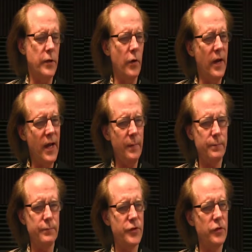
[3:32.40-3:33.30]
your
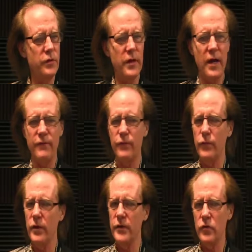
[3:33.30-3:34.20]
amp shouldn't have
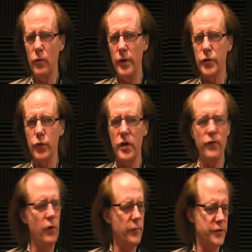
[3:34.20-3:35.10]
really too much
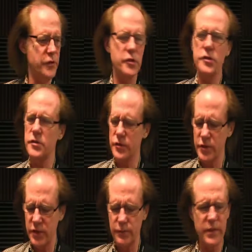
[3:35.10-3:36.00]
reverb. It should
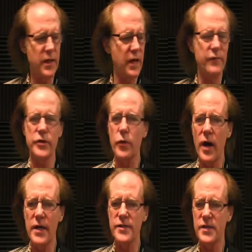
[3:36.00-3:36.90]
just be kind of a
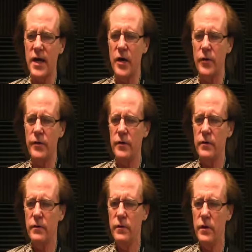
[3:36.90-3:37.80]
dry sound,
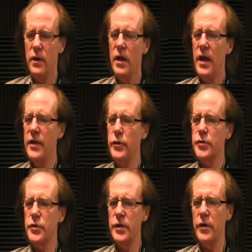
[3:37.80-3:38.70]
and you
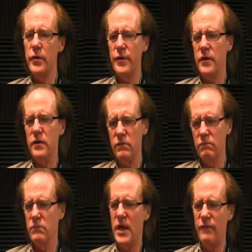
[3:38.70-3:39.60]
should hear
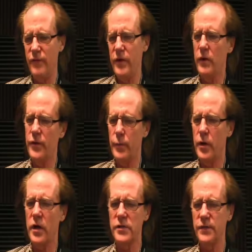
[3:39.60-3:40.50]
and feel the
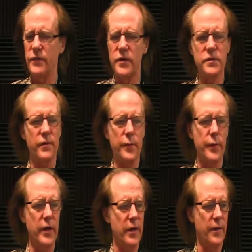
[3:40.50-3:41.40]
percussiveness of the
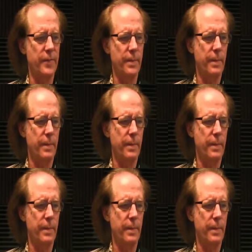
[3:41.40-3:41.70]
pick.